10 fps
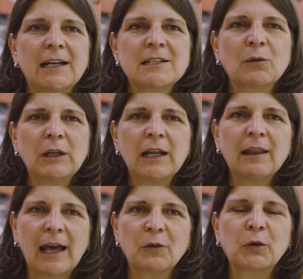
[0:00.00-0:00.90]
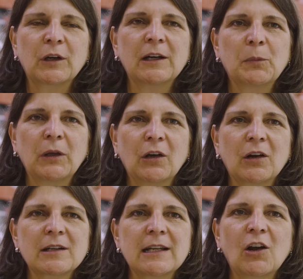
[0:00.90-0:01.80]
And so we did that for a couple of
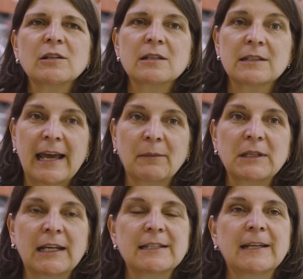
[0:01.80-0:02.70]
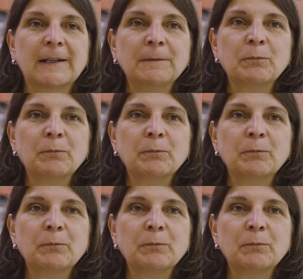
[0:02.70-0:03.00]
years, and also tap dancing.